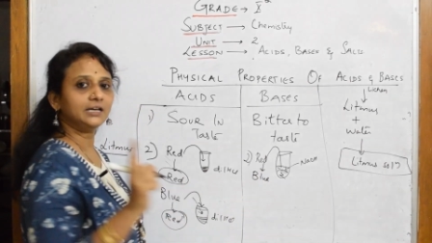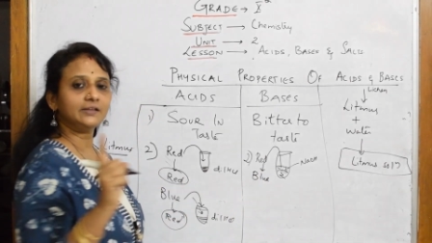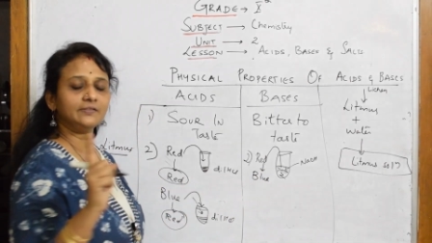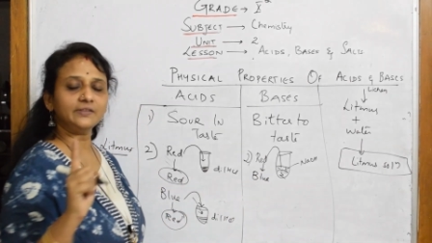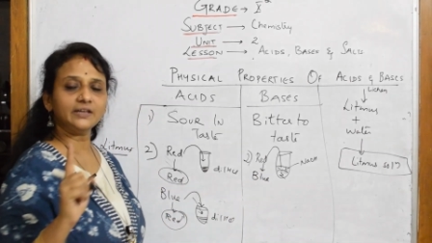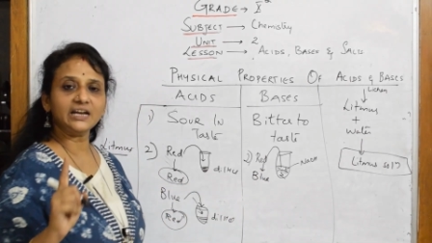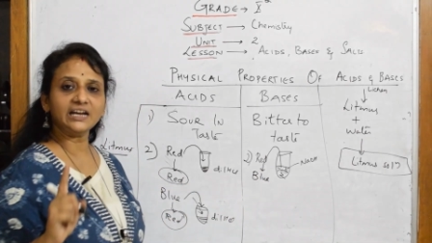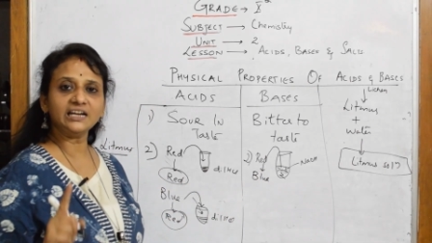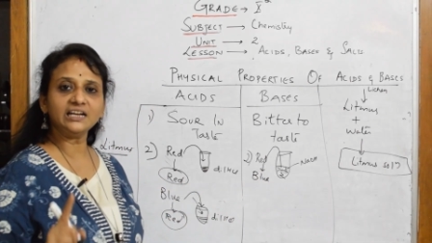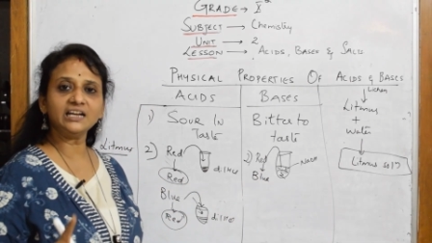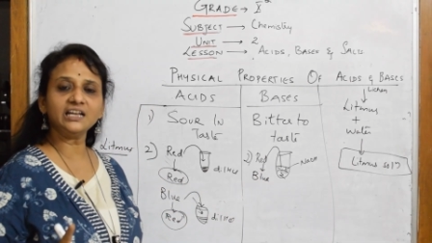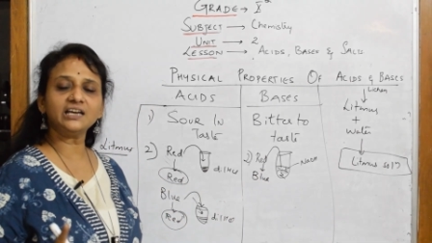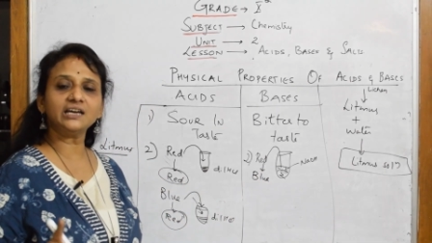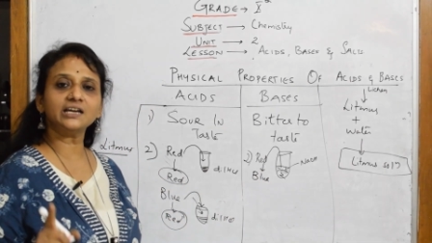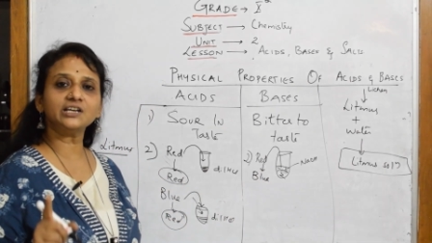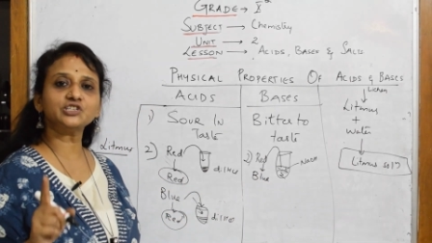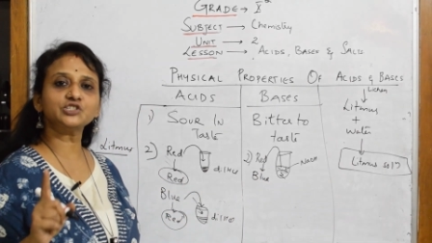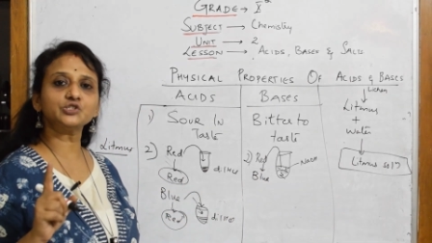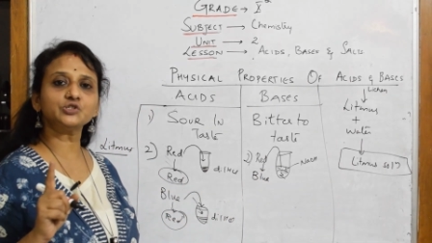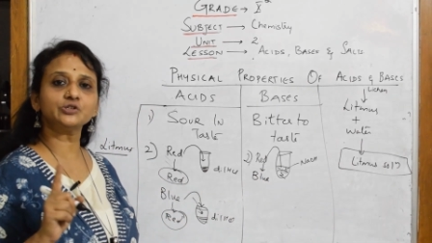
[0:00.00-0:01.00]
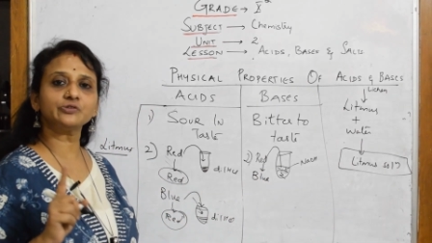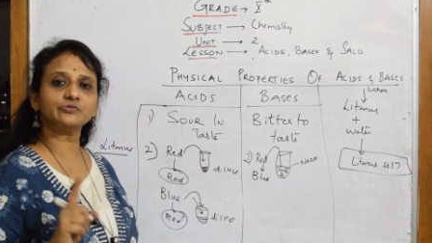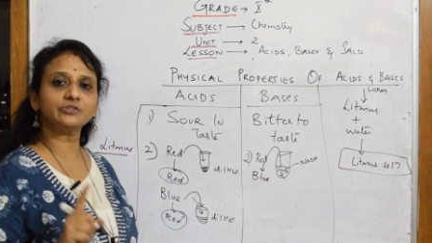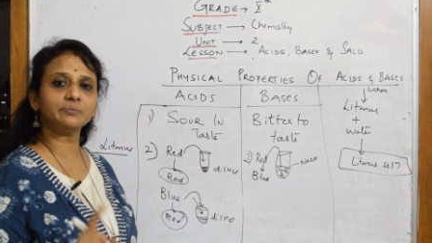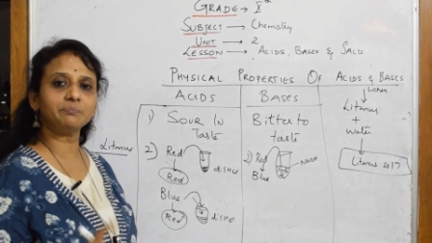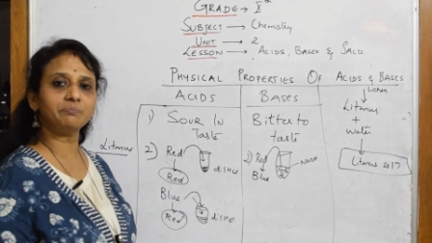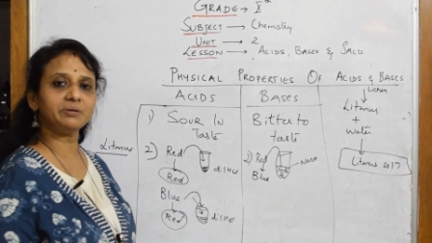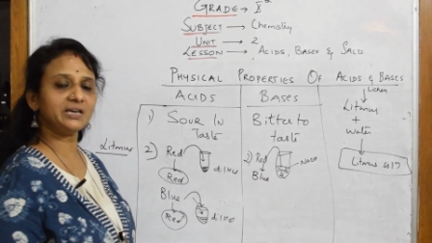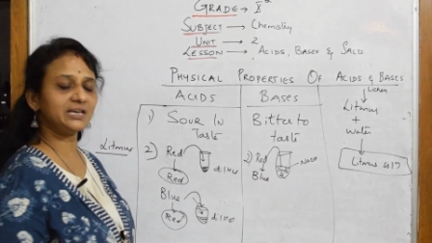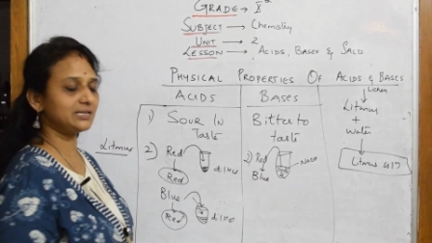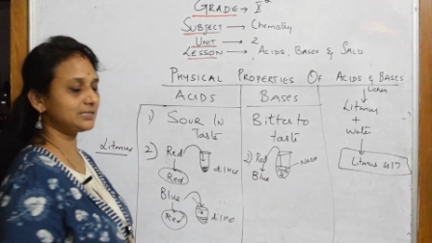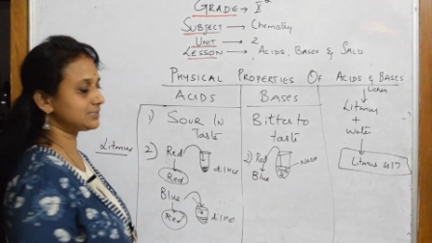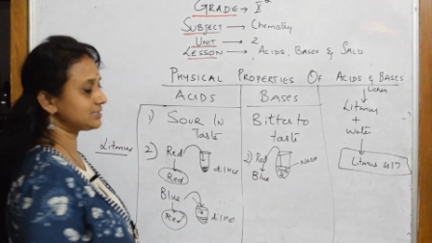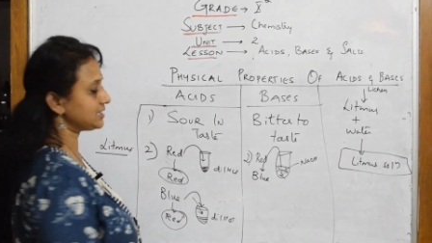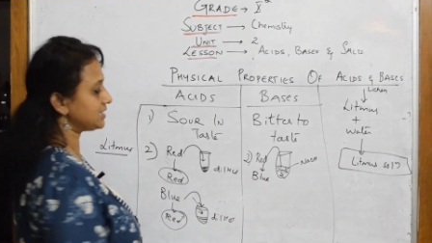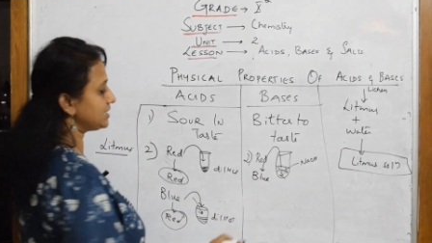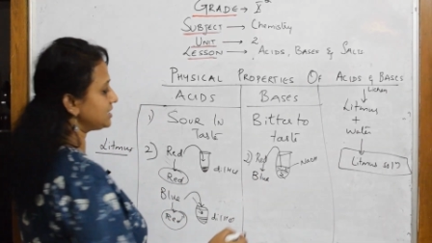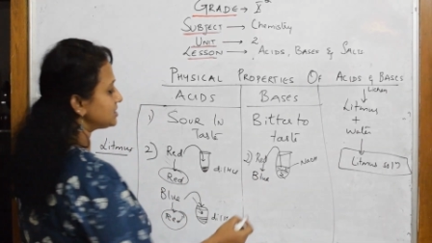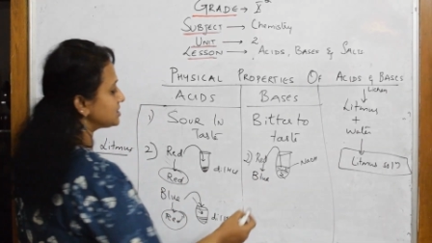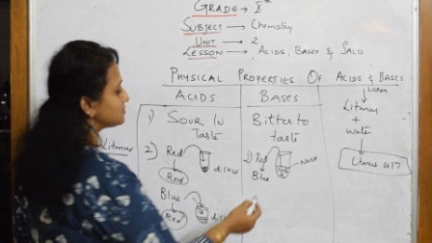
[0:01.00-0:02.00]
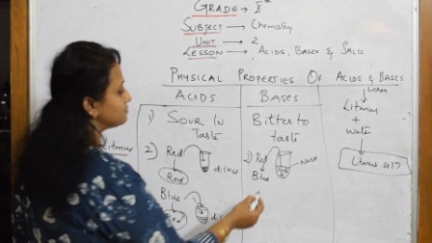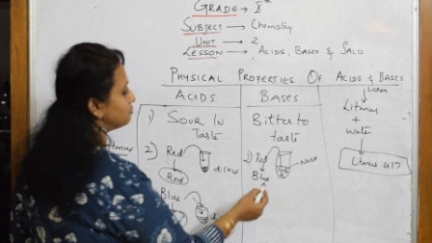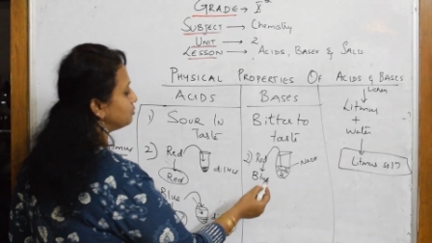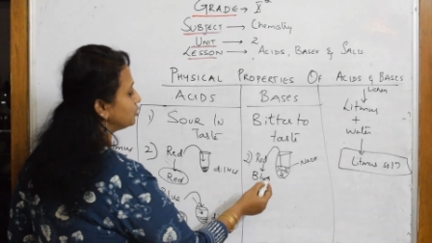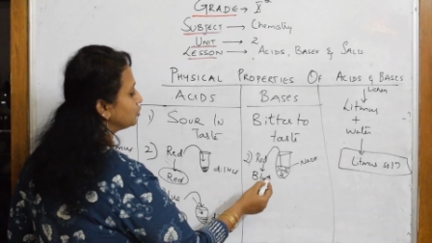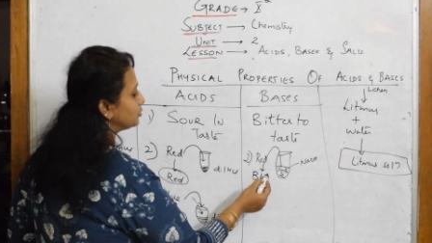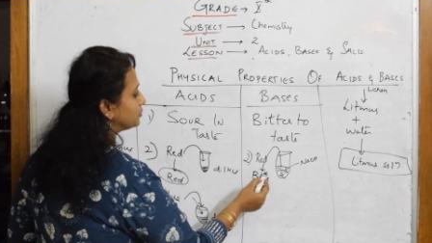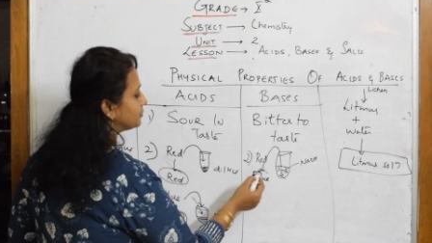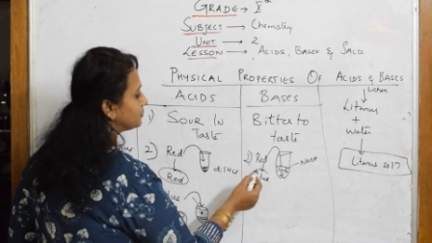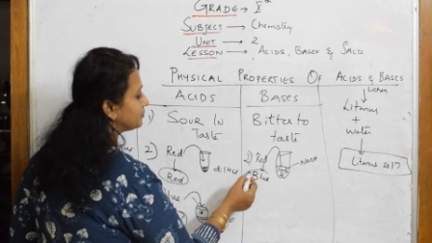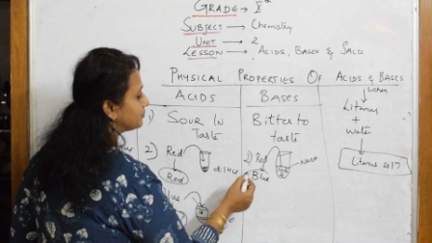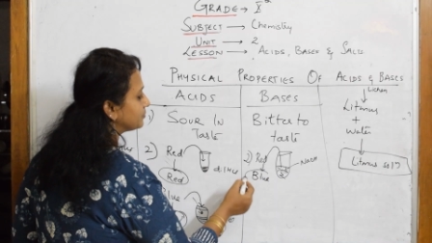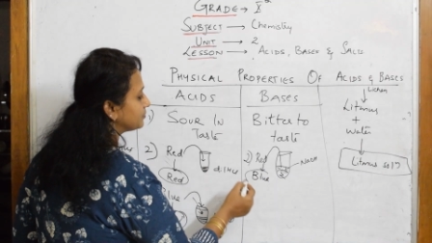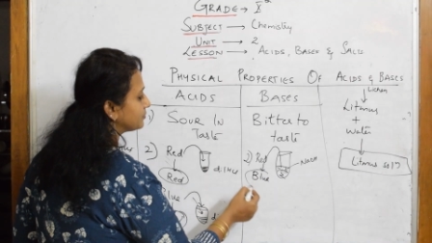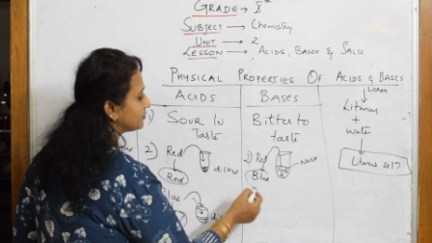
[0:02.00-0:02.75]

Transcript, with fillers: The indication of the base is blue.